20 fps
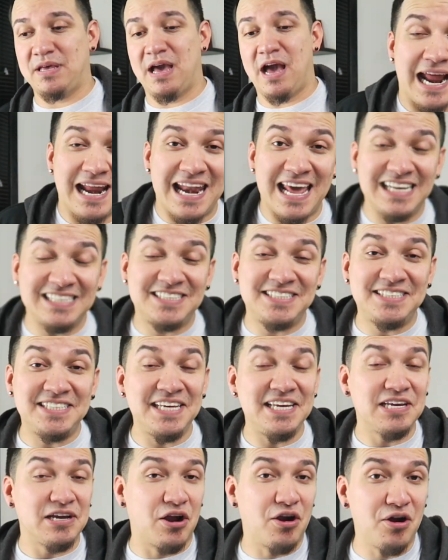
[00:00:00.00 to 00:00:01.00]
But I like
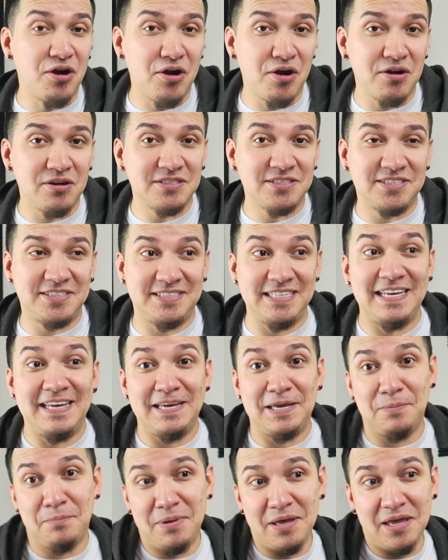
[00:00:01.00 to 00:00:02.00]
seeing her, seeing